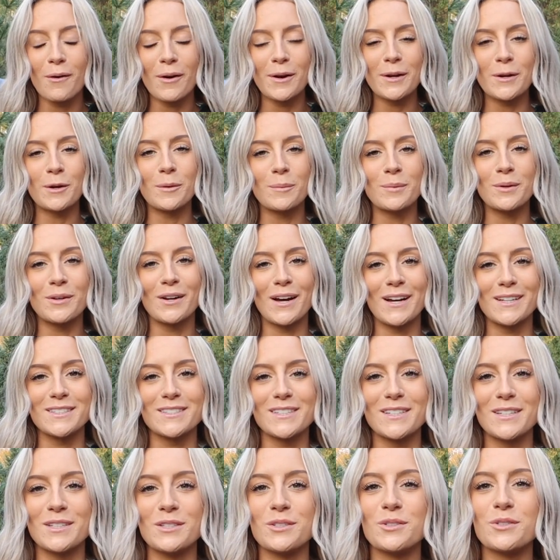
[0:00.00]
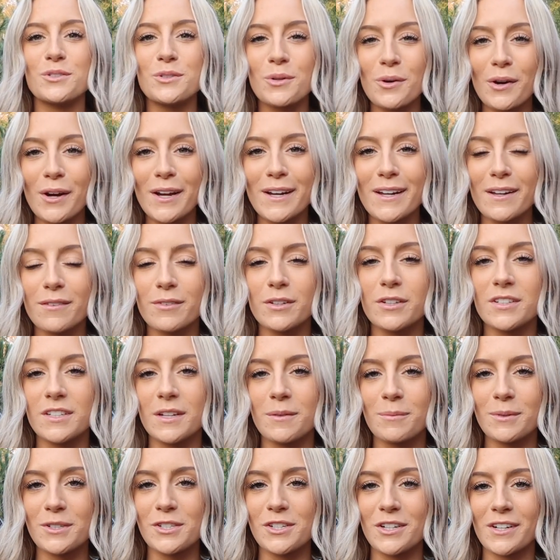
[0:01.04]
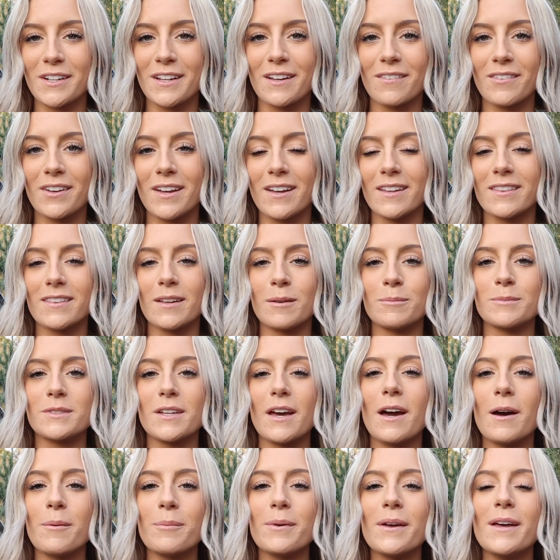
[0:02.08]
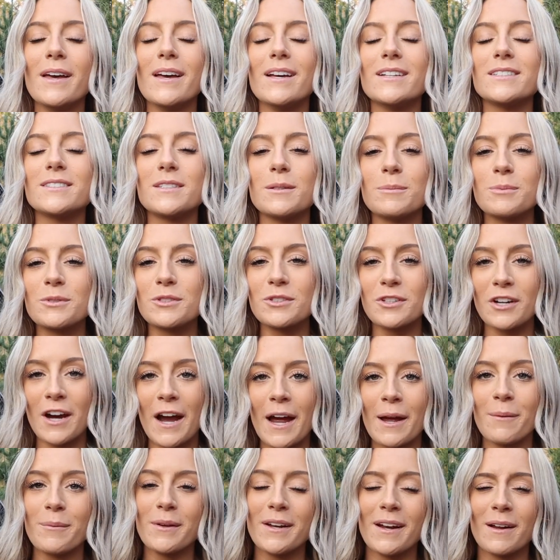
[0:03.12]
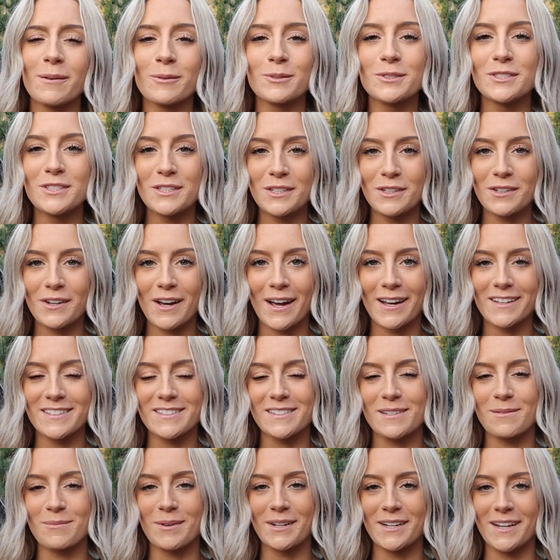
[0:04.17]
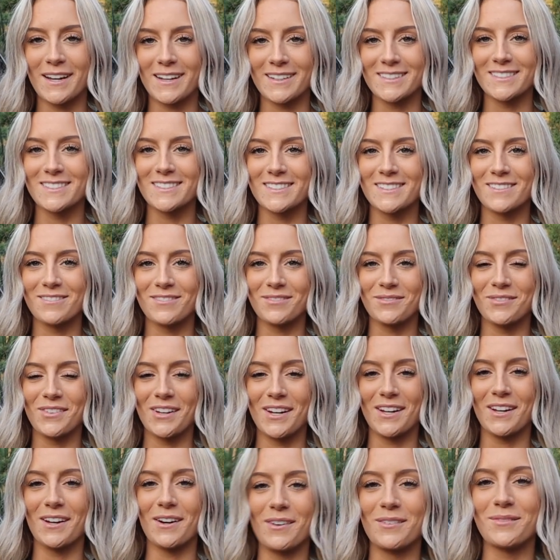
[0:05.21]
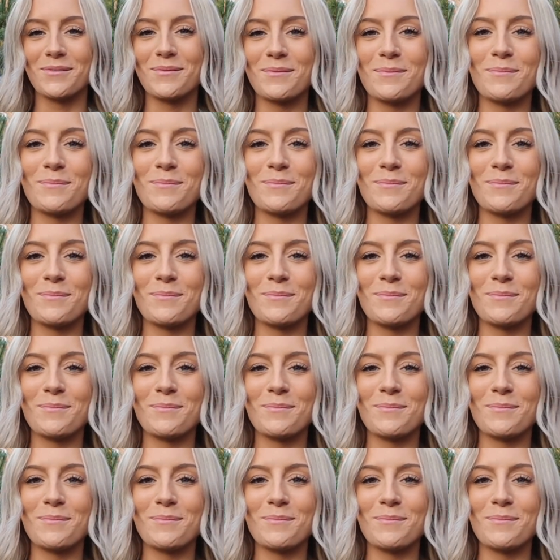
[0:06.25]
I hope you guys enjoyed. If you did, be sure to give it a thumbs up, subscribe, and I will see you guys in my next video.